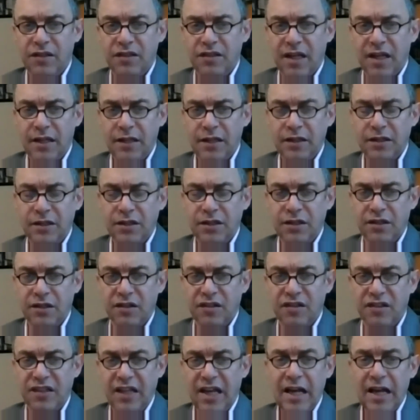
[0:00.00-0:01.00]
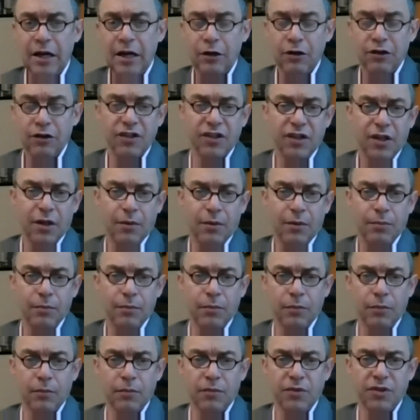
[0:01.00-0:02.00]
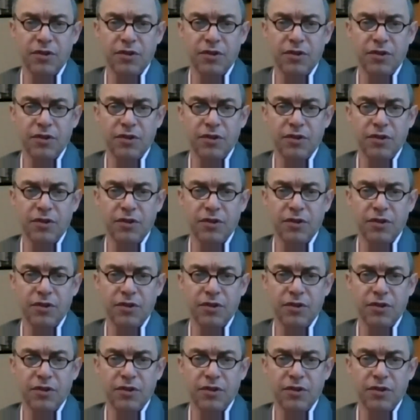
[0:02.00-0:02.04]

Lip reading: tended to scare some